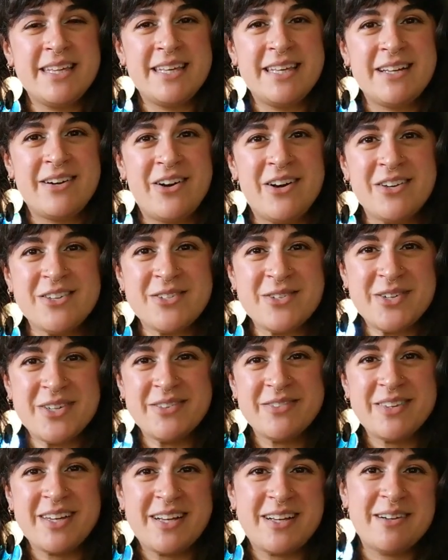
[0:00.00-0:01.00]
it all sort
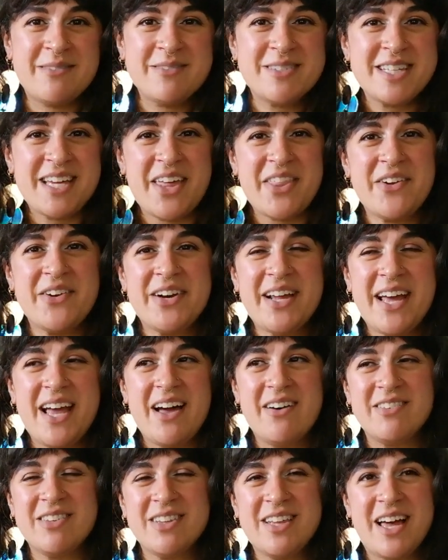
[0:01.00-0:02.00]
of like comes together and I
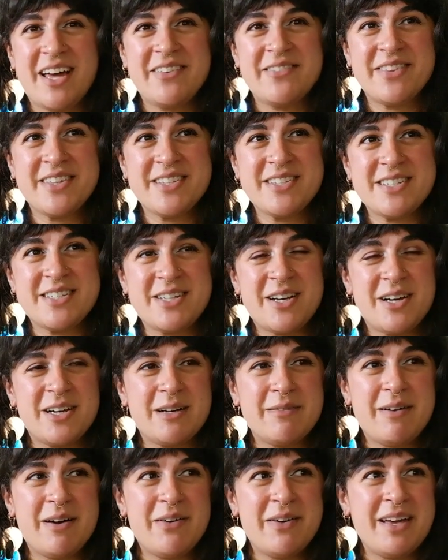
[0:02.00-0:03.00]
have a lot of things to
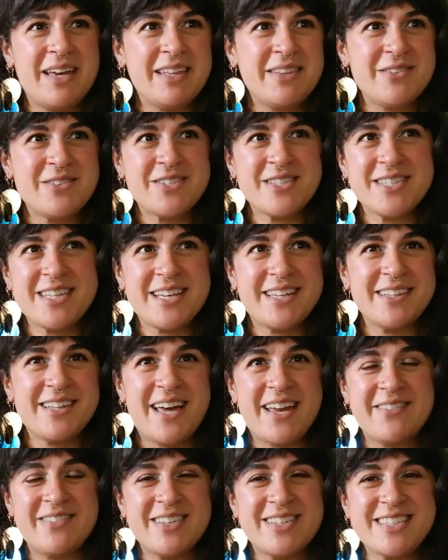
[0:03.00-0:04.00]
talk about, and there's just like a
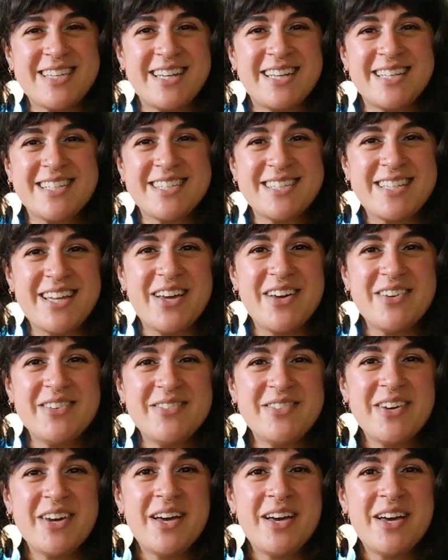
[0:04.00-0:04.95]
lot of exciting stuff